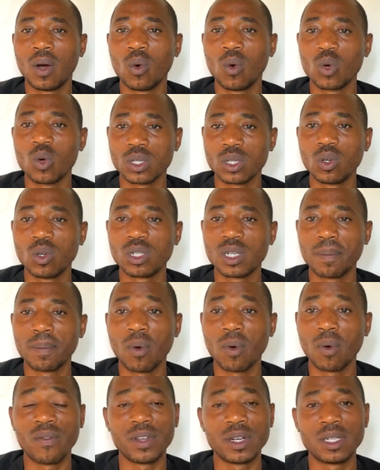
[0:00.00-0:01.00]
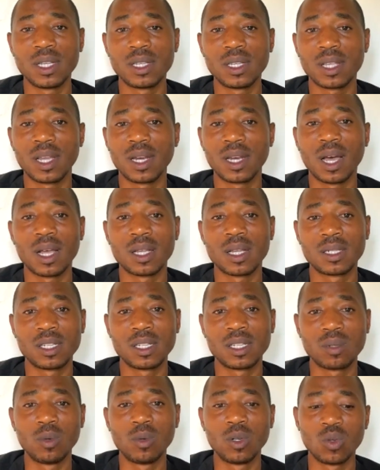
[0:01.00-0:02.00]
was not a prophetess and her
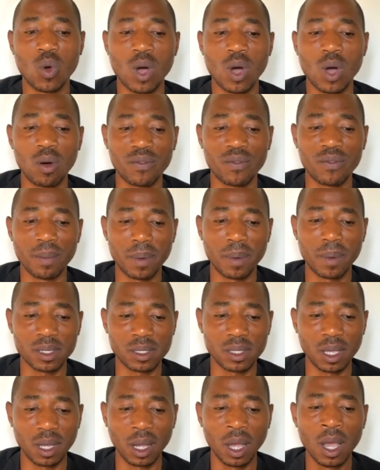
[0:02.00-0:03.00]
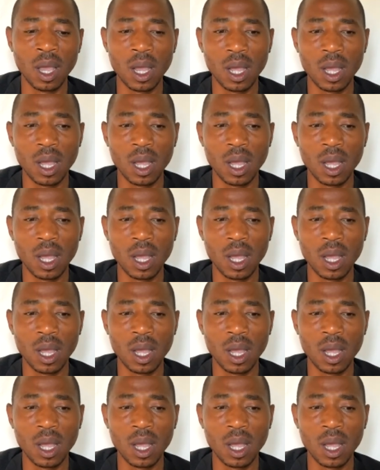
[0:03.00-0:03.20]
testimony of the past thing.